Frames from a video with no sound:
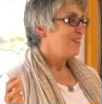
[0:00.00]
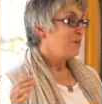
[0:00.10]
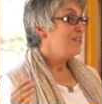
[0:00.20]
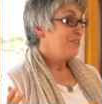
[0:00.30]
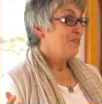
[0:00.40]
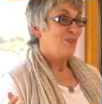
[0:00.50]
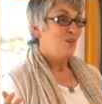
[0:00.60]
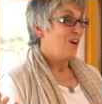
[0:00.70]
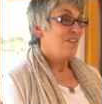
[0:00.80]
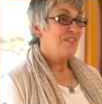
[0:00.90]
we do
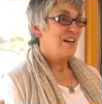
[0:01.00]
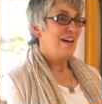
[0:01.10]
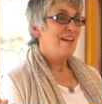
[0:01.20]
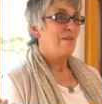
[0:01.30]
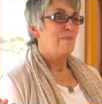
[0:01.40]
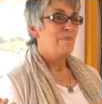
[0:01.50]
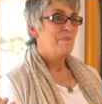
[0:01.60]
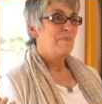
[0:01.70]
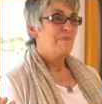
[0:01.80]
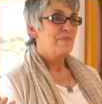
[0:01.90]
all the time.
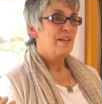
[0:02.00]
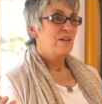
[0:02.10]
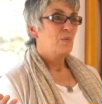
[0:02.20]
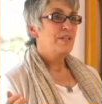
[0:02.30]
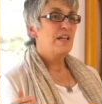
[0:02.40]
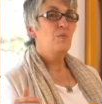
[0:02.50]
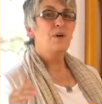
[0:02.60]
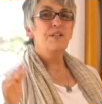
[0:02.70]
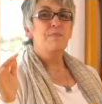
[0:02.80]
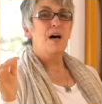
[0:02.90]
We say,
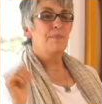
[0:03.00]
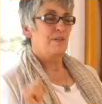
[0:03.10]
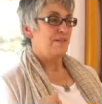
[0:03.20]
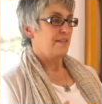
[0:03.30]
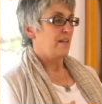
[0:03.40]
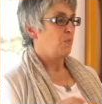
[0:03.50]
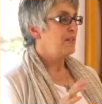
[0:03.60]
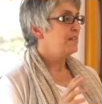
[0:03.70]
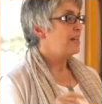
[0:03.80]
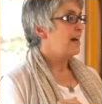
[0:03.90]
What is mom going to say? What
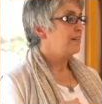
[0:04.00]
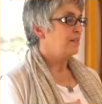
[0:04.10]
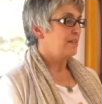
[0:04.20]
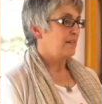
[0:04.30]
is dad going to